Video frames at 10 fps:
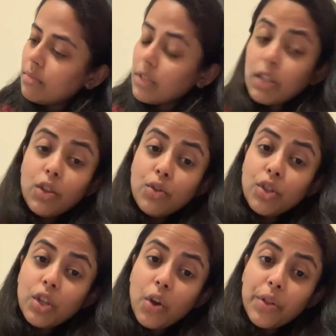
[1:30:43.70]
You
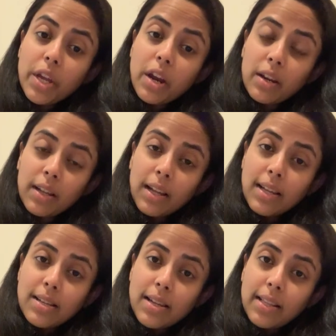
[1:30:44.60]
should go there.
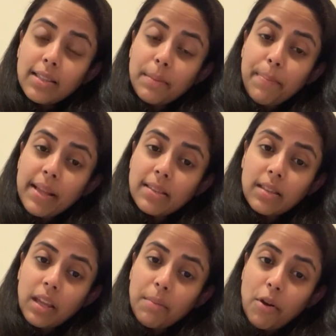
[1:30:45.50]
It's the best
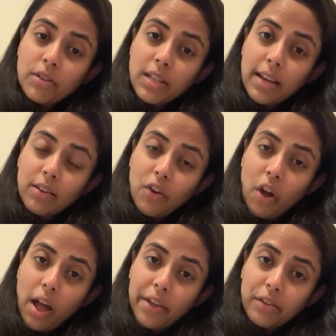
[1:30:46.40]
thing about Dayton,
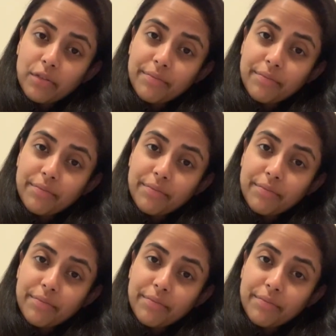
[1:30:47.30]
Ohio.